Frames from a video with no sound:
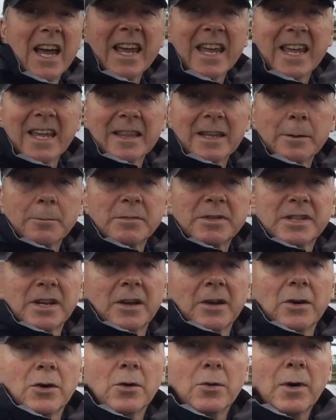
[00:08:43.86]
taking them,
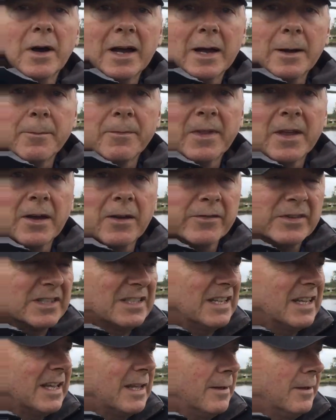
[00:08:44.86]
so
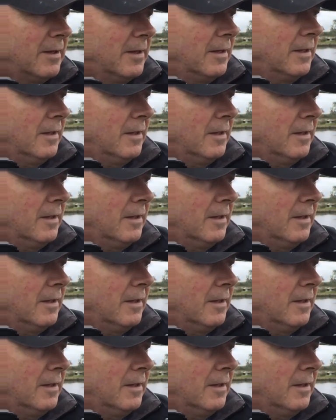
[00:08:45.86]
obviously